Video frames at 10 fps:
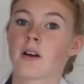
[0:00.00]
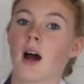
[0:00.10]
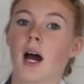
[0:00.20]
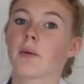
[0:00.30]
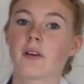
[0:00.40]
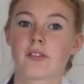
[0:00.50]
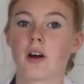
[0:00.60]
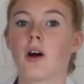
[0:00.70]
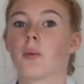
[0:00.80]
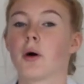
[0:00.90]
However,
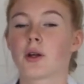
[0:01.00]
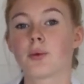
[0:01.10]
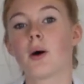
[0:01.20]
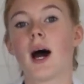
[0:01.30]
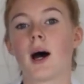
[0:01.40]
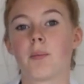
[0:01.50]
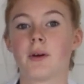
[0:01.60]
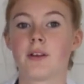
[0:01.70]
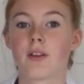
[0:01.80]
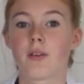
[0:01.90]
watch what
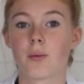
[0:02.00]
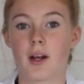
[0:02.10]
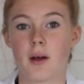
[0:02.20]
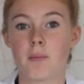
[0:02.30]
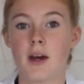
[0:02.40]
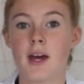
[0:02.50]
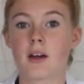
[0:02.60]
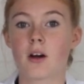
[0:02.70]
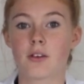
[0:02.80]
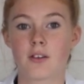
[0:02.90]
happens when I make
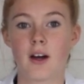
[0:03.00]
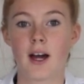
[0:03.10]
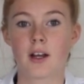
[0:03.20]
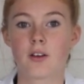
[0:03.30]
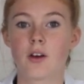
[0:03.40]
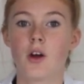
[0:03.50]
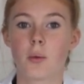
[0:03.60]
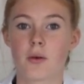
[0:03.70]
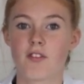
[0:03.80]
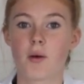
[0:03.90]
contact
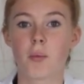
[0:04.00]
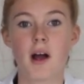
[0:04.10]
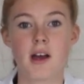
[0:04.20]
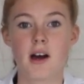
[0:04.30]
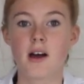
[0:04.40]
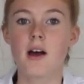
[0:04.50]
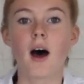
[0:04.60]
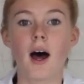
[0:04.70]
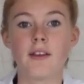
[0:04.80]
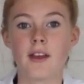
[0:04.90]
with the wire
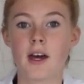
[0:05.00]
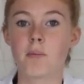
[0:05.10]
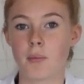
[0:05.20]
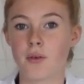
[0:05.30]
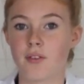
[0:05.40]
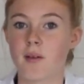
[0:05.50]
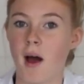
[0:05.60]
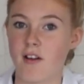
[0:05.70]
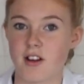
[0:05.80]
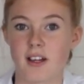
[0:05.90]
and then move the
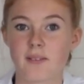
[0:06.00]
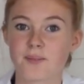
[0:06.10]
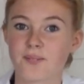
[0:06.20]
battery.